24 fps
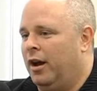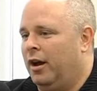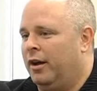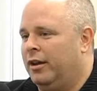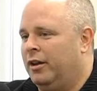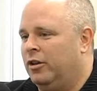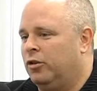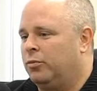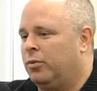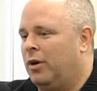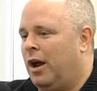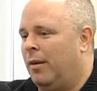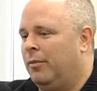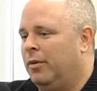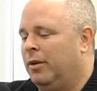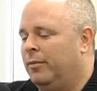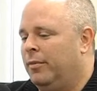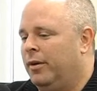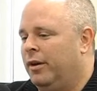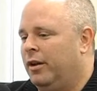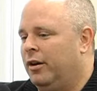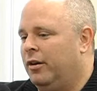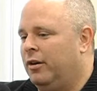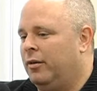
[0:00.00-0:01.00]
he's probably
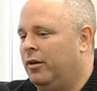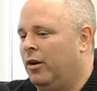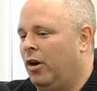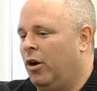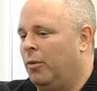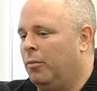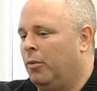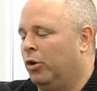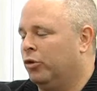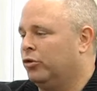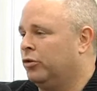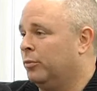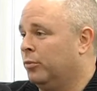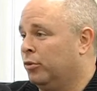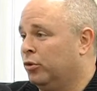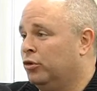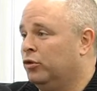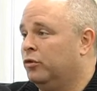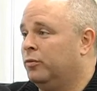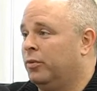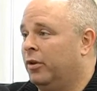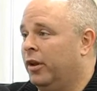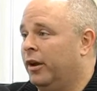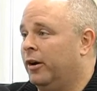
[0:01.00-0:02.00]
been our most
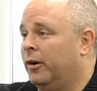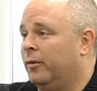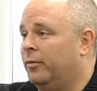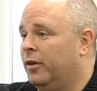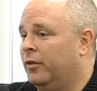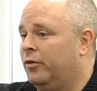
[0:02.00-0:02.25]
improved player.